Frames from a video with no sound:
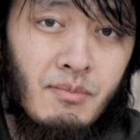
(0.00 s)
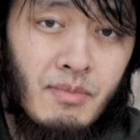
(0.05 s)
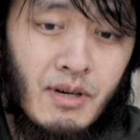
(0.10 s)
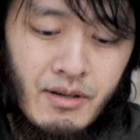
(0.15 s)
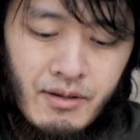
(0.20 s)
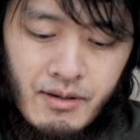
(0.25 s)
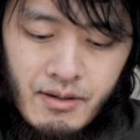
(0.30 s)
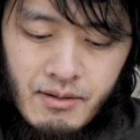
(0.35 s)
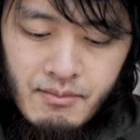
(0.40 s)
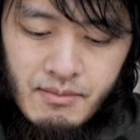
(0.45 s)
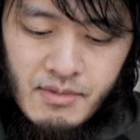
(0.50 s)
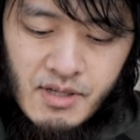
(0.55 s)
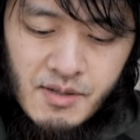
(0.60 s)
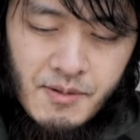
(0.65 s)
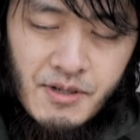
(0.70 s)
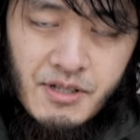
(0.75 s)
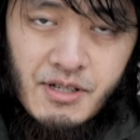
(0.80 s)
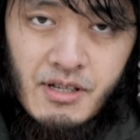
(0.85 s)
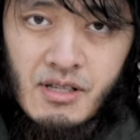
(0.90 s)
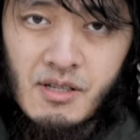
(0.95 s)
about it,
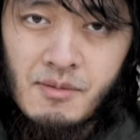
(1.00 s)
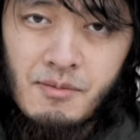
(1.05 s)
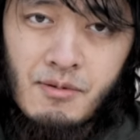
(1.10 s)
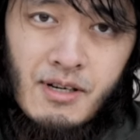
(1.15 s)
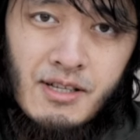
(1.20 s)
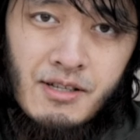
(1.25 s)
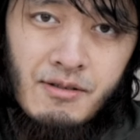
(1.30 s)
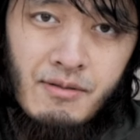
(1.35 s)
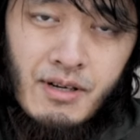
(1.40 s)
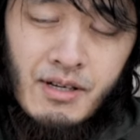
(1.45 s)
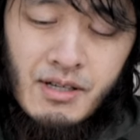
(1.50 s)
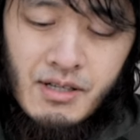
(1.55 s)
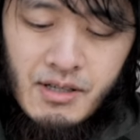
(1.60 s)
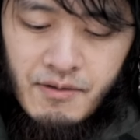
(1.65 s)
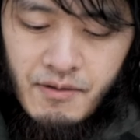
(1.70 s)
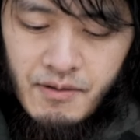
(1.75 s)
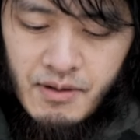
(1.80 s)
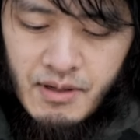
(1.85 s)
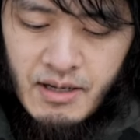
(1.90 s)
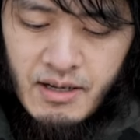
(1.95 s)
especially at this price
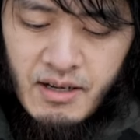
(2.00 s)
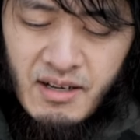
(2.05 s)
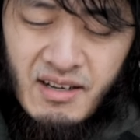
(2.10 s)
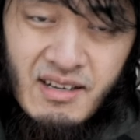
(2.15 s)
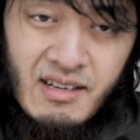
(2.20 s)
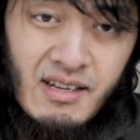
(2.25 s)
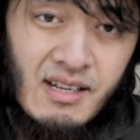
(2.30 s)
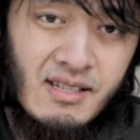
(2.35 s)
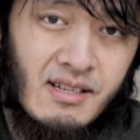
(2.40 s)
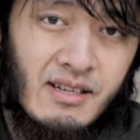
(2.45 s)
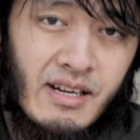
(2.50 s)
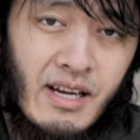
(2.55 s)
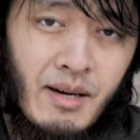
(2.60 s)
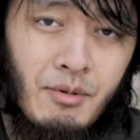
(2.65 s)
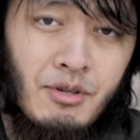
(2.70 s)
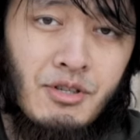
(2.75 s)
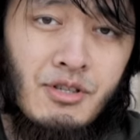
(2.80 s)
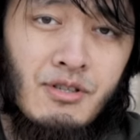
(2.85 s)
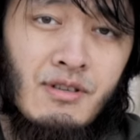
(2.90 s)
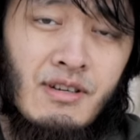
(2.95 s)
range. Constant
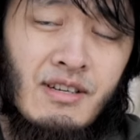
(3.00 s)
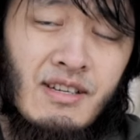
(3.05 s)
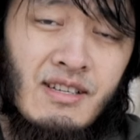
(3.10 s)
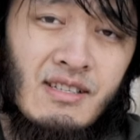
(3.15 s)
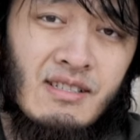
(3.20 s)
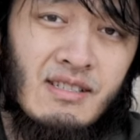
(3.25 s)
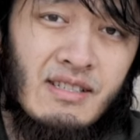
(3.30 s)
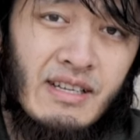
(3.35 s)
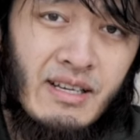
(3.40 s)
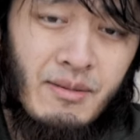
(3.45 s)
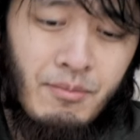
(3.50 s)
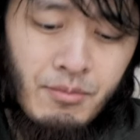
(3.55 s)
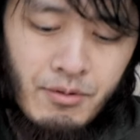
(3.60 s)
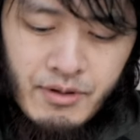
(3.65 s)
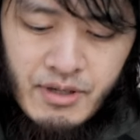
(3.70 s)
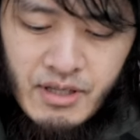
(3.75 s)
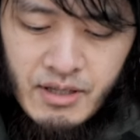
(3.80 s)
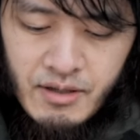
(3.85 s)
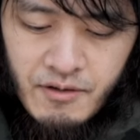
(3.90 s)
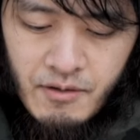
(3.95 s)
aperture is a
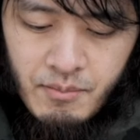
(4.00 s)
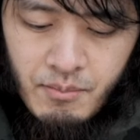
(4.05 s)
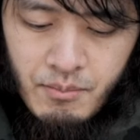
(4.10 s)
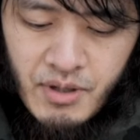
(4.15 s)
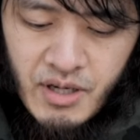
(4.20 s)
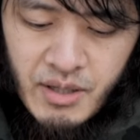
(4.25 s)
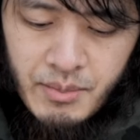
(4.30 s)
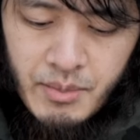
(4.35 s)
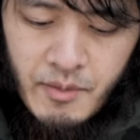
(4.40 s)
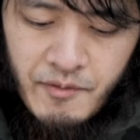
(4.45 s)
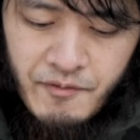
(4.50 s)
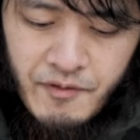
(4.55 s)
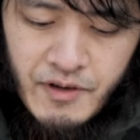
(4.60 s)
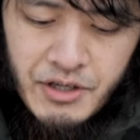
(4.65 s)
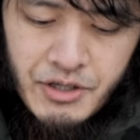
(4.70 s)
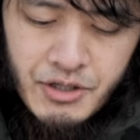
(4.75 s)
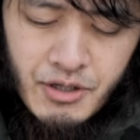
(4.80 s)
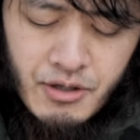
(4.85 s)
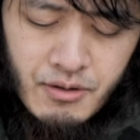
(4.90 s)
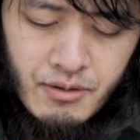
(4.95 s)
pretty premium
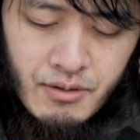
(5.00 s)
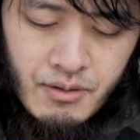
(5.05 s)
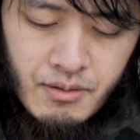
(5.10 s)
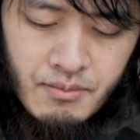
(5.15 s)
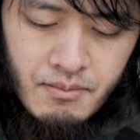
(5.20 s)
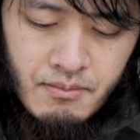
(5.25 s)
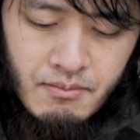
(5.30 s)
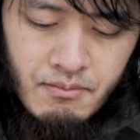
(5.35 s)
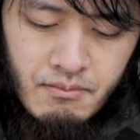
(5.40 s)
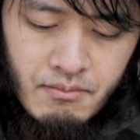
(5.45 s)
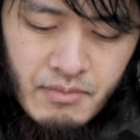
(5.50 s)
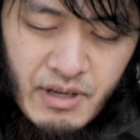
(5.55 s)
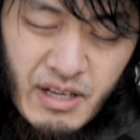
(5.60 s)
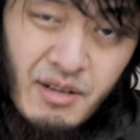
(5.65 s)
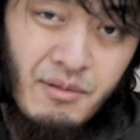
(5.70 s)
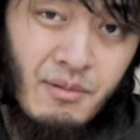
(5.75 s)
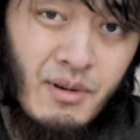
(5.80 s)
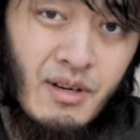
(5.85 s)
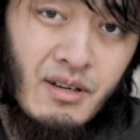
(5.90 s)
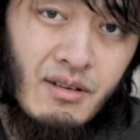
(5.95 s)
feature
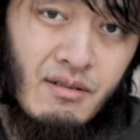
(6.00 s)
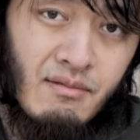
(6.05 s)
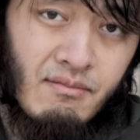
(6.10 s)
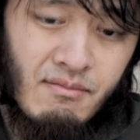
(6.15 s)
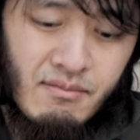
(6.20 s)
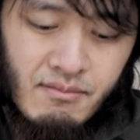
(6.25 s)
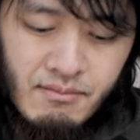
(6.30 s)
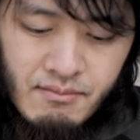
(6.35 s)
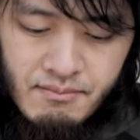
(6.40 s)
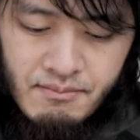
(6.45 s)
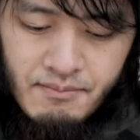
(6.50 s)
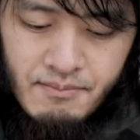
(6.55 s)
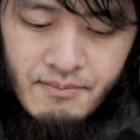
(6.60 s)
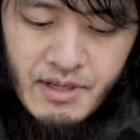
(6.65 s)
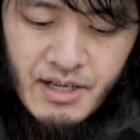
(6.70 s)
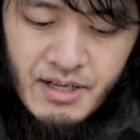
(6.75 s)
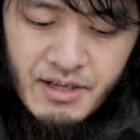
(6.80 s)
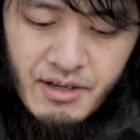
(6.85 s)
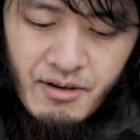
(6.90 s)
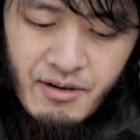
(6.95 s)
anyway
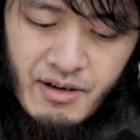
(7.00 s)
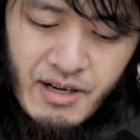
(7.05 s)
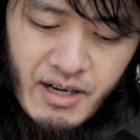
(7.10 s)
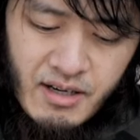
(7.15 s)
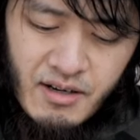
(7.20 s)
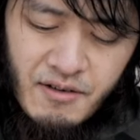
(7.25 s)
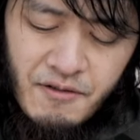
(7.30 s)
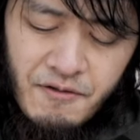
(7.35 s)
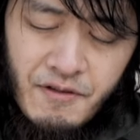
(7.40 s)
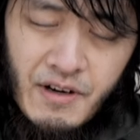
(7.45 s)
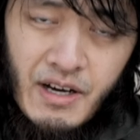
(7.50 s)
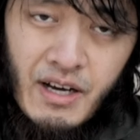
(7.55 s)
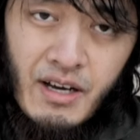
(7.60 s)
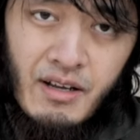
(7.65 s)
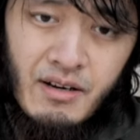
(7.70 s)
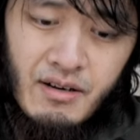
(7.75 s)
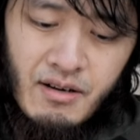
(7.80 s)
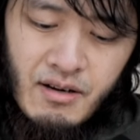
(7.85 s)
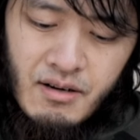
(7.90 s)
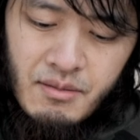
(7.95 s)
that you're not going to
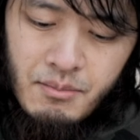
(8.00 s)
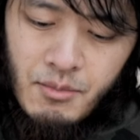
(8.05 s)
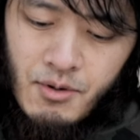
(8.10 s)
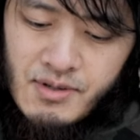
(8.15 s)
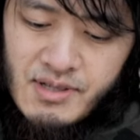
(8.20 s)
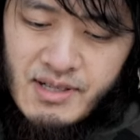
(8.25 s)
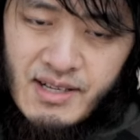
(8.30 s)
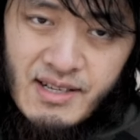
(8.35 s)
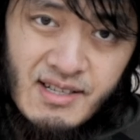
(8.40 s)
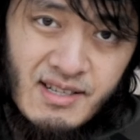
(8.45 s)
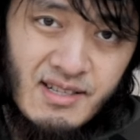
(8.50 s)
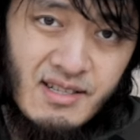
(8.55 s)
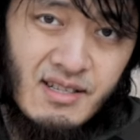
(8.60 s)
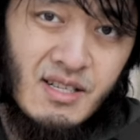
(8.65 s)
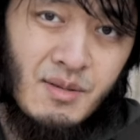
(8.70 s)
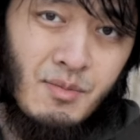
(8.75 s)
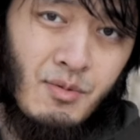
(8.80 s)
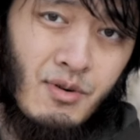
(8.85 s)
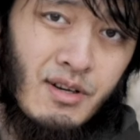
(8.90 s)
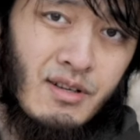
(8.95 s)
find on most lenses
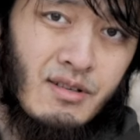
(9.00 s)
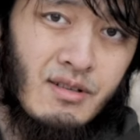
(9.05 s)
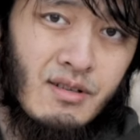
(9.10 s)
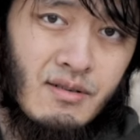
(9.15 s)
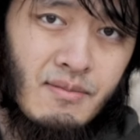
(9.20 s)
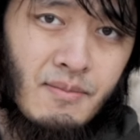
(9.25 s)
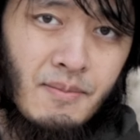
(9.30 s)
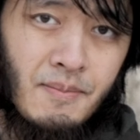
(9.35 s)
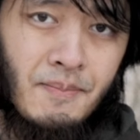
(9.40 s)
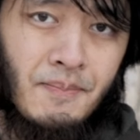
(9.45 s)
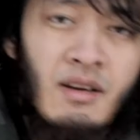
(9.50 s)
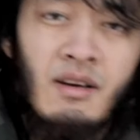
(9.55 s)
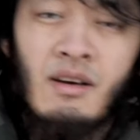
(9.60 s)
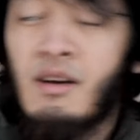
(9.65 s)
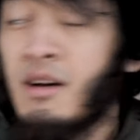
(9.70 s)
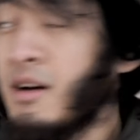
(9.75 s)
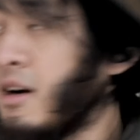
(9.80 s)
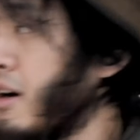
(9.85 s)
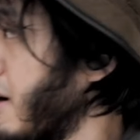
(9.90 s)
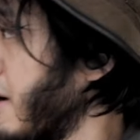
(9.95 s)
this price.
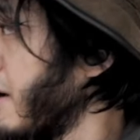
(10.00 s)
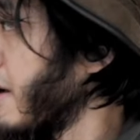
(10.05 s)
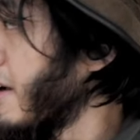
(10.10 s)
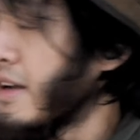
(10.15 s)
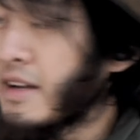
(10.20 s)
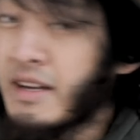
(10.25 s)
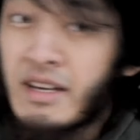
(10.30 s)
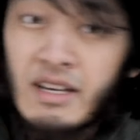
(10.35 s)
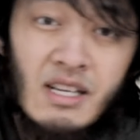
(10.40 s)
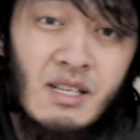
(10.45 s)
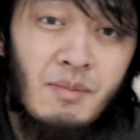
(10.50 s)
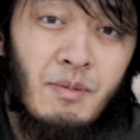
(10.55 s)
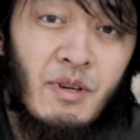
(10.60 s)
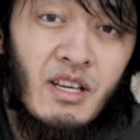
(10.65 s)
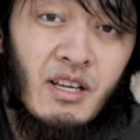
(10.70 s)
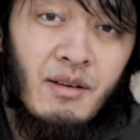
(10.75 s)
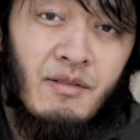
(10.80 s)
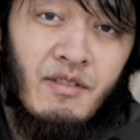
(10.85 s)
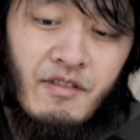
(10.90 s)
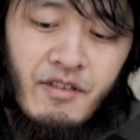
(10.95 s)
And
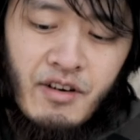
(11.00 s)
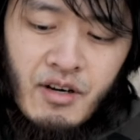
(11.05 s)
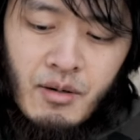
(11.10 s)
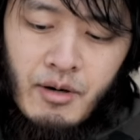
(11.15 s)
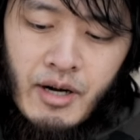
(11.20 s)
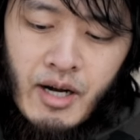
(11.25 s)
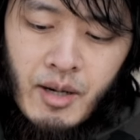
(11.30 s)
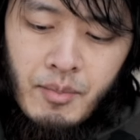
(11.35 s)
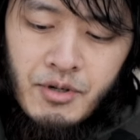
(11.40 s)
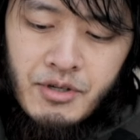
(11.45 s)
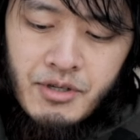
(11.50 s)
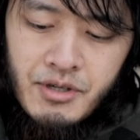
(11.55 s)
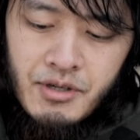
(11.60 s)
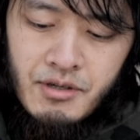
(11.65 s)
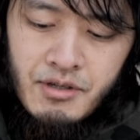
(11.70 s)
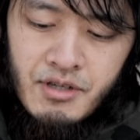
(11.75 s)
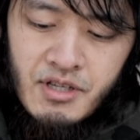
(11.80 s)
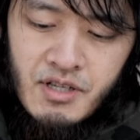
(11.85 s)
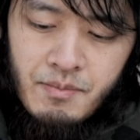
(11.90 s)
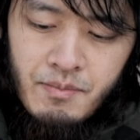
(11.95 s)
speaking of the variable
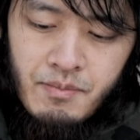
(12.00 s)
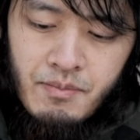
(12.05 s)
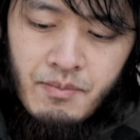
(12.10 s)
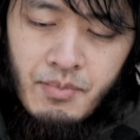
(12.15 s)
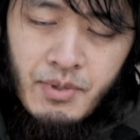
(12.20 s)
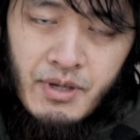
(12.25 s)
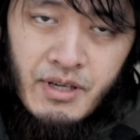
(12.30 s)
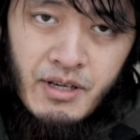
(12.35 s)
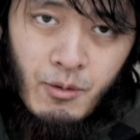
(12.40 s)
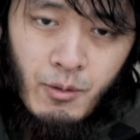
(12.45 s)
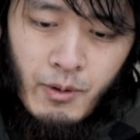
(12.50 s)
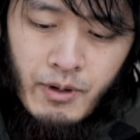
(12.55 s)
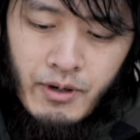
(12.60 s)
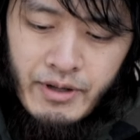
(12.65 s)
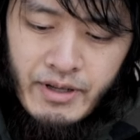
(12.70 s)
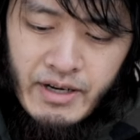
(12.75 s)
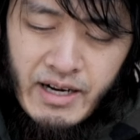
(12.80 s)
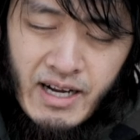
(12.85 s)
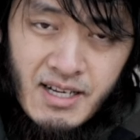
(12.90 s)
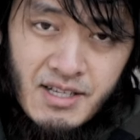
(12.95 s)
aperture, just be
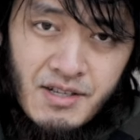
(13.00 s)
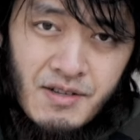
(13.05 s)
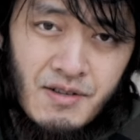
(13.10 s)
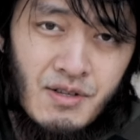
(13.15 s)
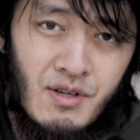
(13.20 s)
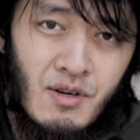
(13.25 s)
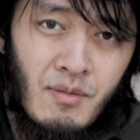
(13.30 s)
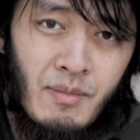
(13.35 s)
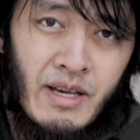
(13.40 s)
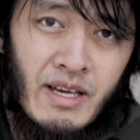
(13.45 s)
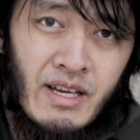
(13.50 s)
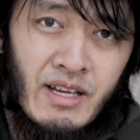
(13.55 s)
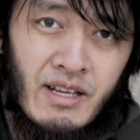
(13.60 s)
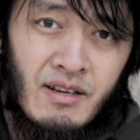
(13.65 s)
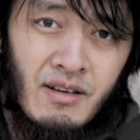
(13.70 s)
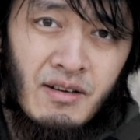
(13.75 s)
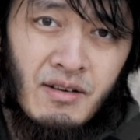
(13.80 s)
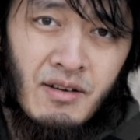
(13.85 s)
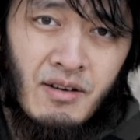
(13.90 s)
aware that as you zoom in,